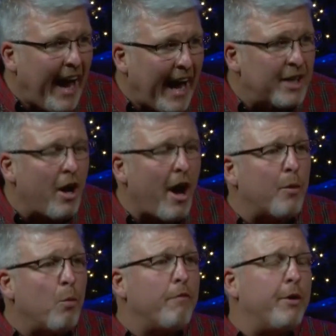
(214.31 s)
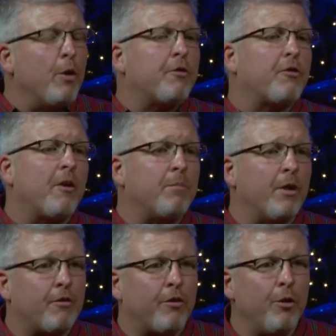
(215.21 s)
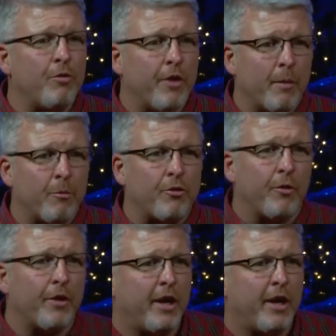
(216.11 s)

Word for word: And God revealed something to them so that,